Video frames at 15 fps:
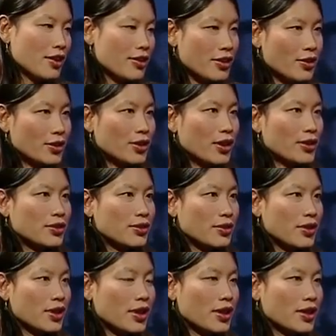There's also
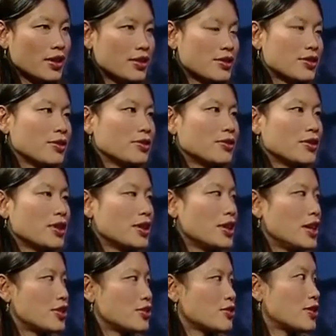the Children in
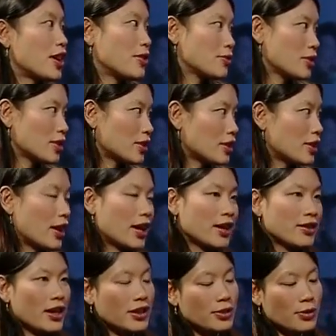Nature Network, and
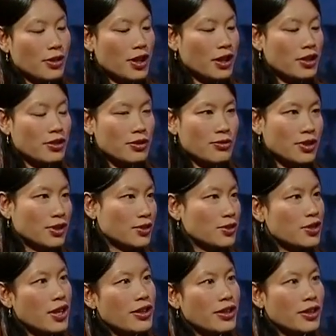that's where they could do research
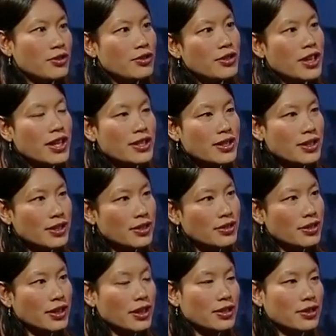on the internet to
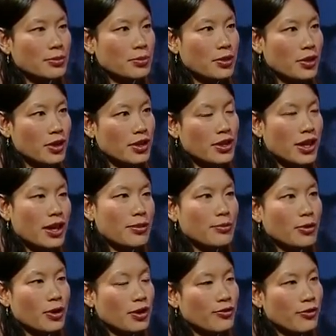get support and
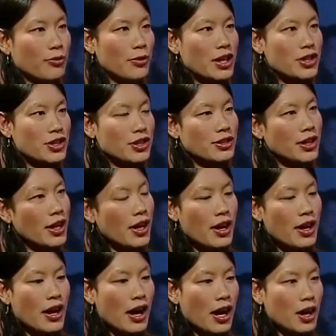more information.
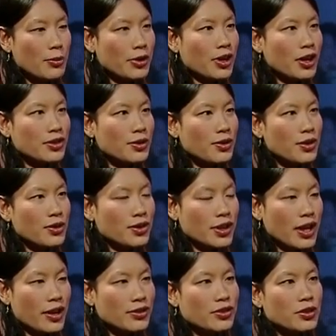But also there's a
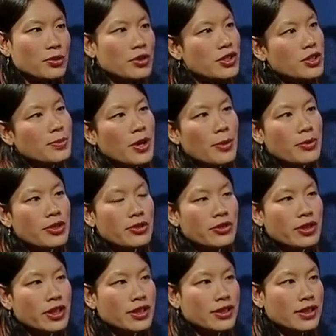lot of stewardship
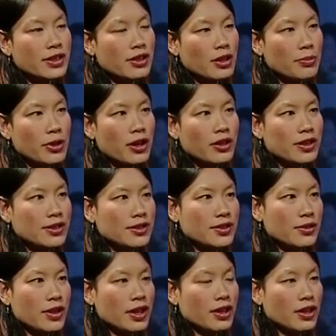opportunities in our parks, so
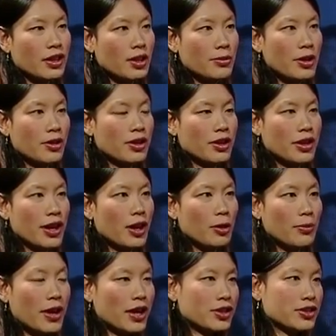they can come out and help
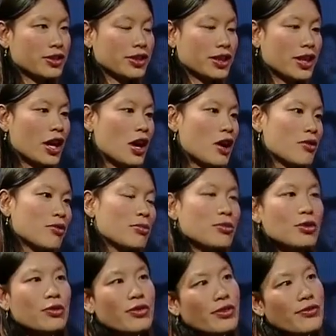actually
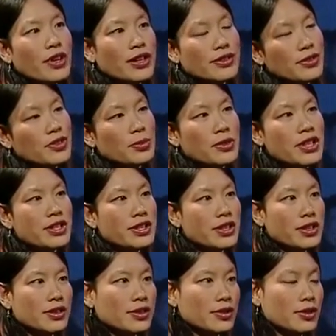remove invasive
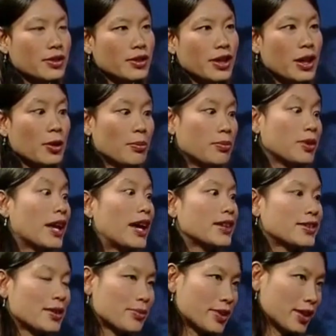species or help plant
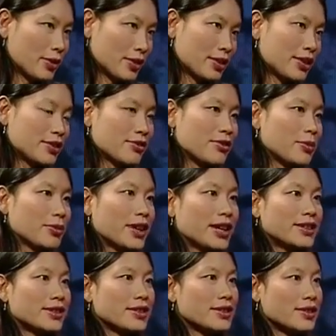something to
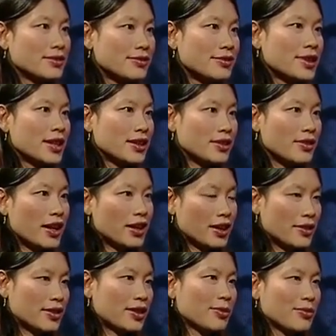replace it. So that
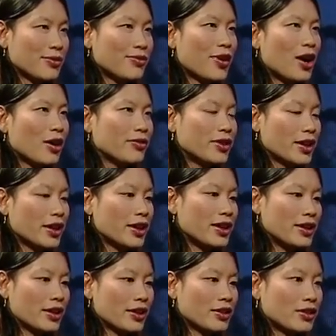gets them involved
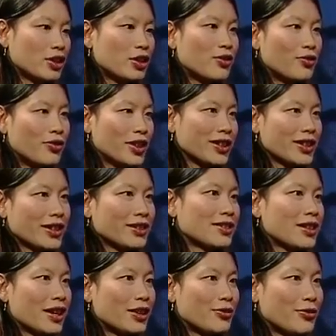in a good feeling
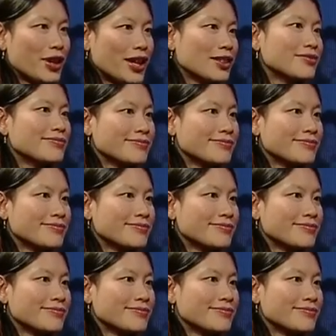kind of way.